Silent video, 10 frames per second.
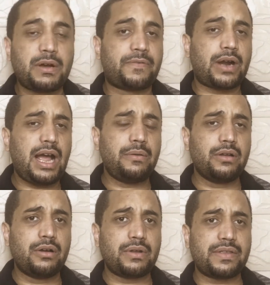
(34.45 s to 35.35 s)
But for how
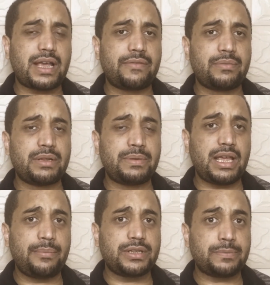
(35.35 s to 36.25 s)
long will the government be
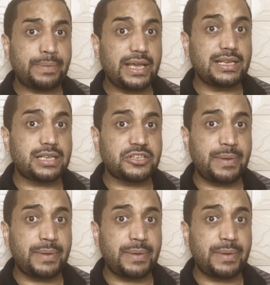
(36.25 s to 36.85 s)
able to pay such